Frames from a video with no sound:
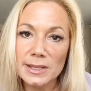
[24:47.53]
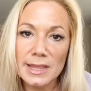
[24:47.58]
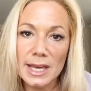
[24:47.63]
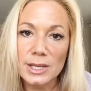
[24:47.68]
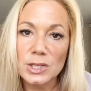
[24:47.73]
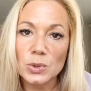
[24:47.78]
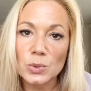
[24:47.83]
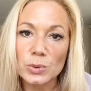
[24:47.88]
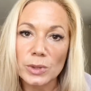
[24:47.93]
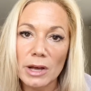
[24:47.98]
that
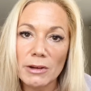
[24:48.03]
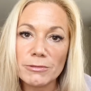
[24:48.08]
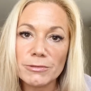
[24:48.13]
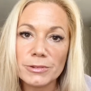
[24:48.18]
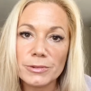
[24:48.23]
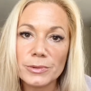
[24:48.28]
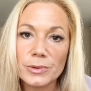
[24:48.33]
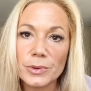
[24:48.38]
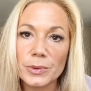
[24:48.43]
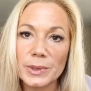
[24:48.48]
you
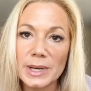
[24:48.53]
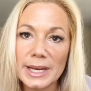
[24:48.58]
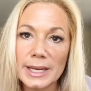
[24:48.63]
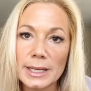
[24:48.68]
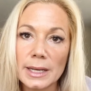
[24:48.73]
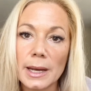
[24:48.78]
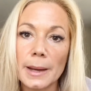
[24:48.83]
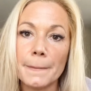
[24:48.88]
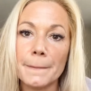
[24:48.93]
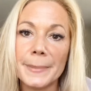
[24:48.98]
love.
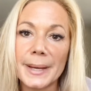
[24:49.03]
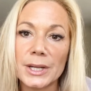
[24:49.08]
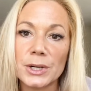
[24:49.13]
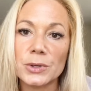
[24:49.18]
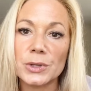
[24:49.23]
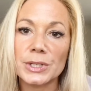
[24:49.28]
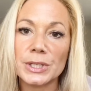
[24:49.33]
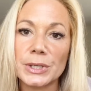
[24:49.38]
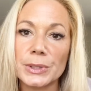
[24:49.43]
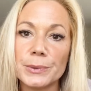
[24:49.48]
Okay, a
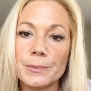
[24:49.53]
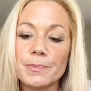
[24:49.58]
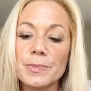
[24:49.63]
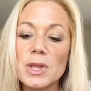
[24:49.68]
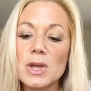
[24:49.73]
better you.